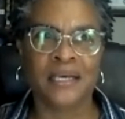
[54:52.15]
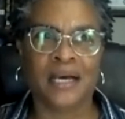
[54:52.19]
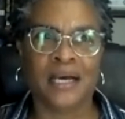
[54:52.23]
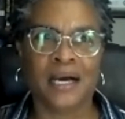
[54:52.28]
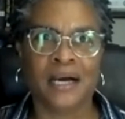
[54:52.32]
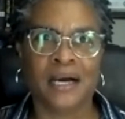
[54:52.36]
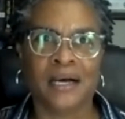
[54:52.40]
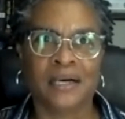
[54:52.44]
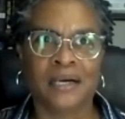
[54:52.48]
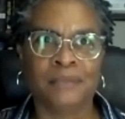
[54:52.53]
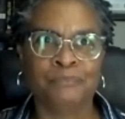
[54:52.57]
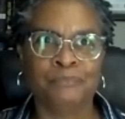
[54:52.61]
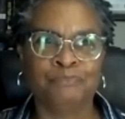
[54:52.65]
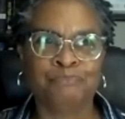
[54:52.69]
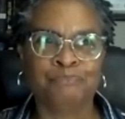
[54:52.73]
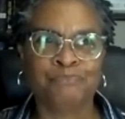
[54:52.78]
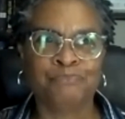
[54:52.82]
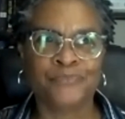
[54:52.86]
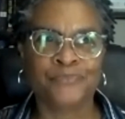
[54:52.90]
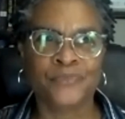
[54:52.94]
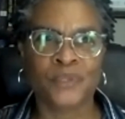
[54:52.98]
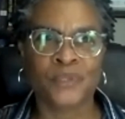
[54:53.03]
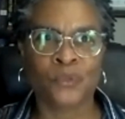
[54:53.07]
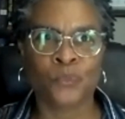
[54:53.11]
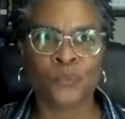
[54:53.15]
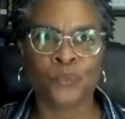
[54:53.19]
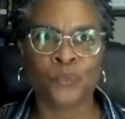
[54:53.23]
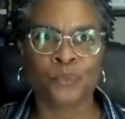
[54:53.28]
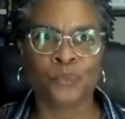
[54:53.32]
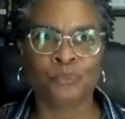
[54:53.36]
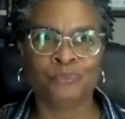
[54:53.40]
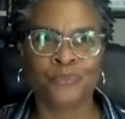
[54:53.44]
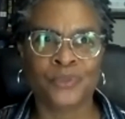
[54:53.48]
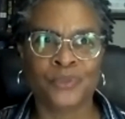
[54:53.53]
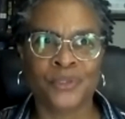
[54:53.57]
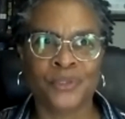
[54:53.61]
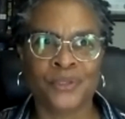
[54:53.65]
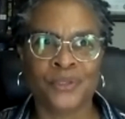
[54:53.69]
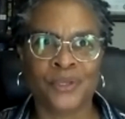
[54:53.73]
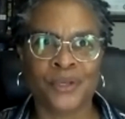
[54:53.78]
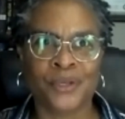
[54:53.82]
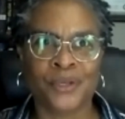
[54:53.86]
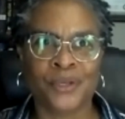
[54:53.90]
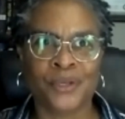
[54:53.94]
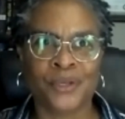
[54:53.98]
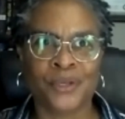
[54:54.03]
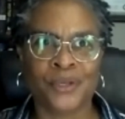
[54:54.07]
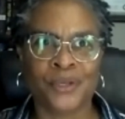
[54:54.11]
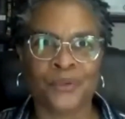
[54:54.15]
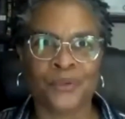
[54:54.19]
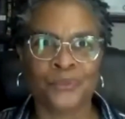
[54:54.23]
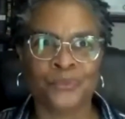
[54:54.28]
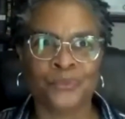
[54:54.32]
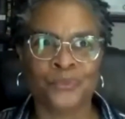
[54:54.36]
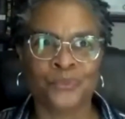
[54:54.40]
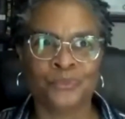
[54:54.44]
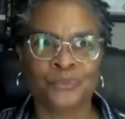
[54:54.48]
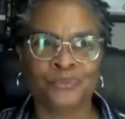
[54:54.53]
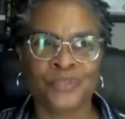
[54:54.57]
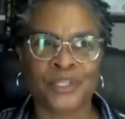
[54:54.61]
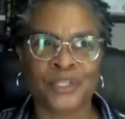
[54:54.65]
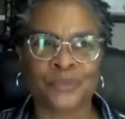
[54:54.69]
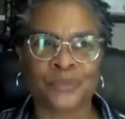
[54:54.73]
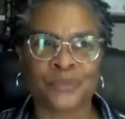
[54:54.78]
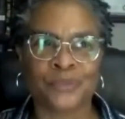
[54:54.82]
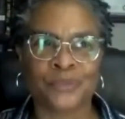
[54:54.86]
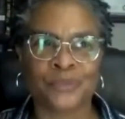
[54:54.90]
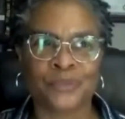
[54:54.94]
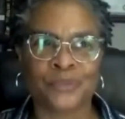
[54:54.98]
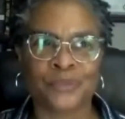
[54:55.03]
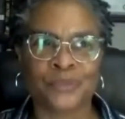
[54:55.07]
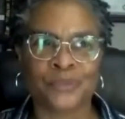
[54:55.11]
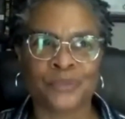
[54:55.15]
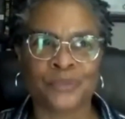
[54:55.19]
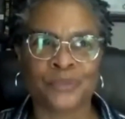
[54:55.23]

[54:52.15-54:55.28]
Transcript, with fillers: um, you know there was a